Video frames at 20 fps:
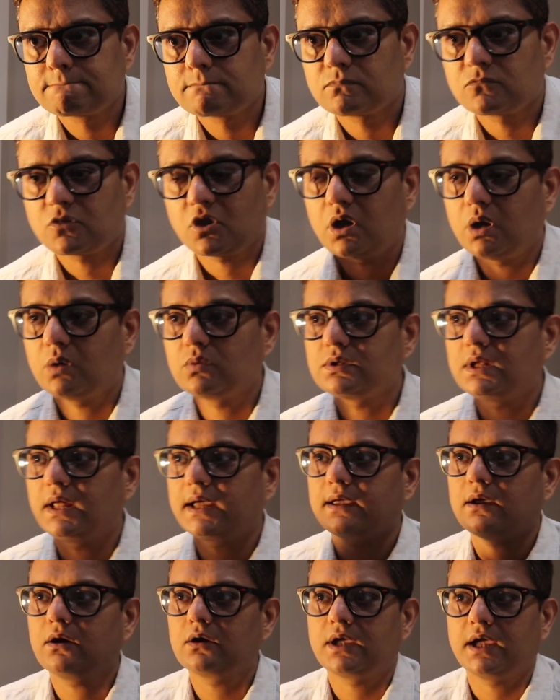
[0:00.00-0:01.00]
So I was
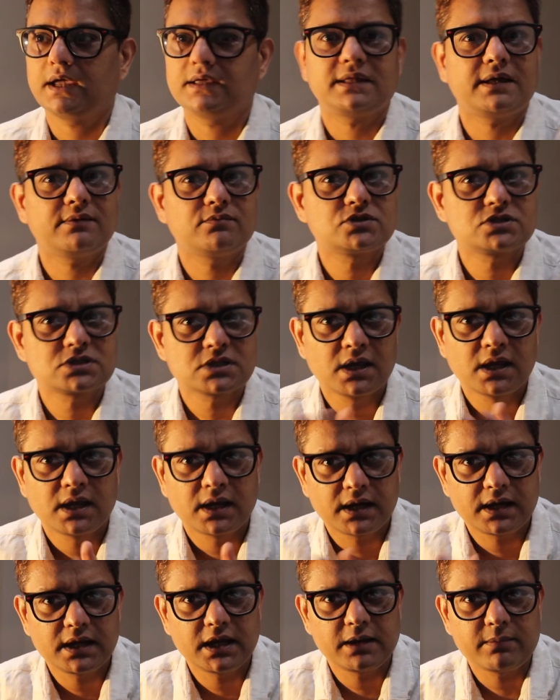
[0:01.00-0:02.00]
like, okay, that was
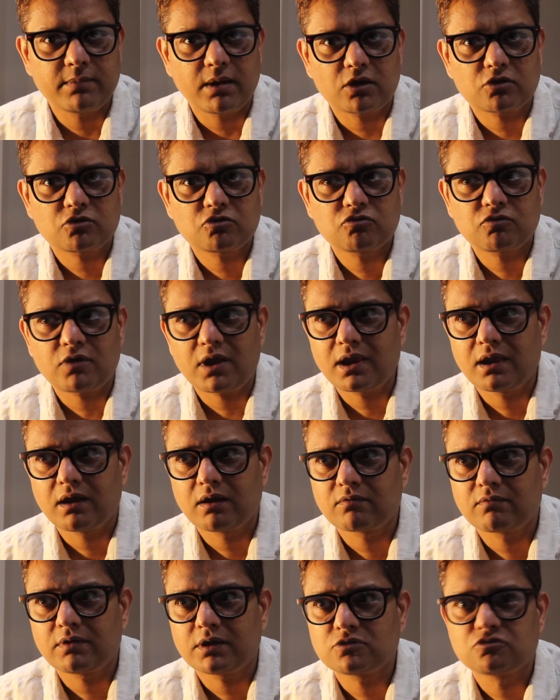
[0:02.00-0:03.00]
nearly about
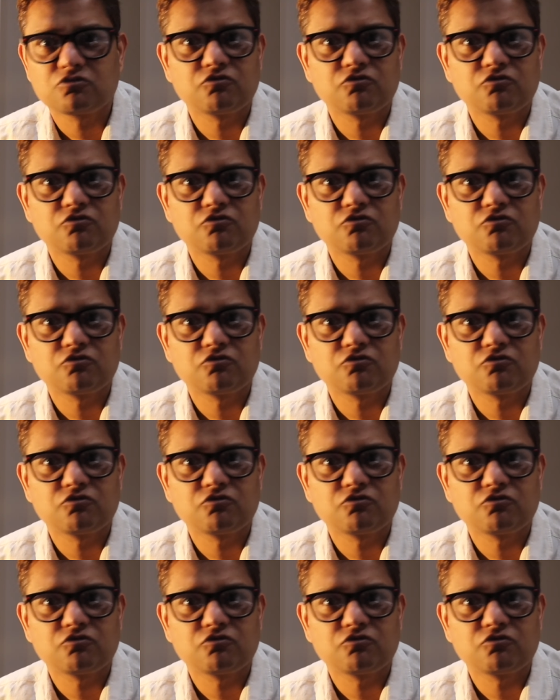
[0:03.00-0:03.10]
1,200 to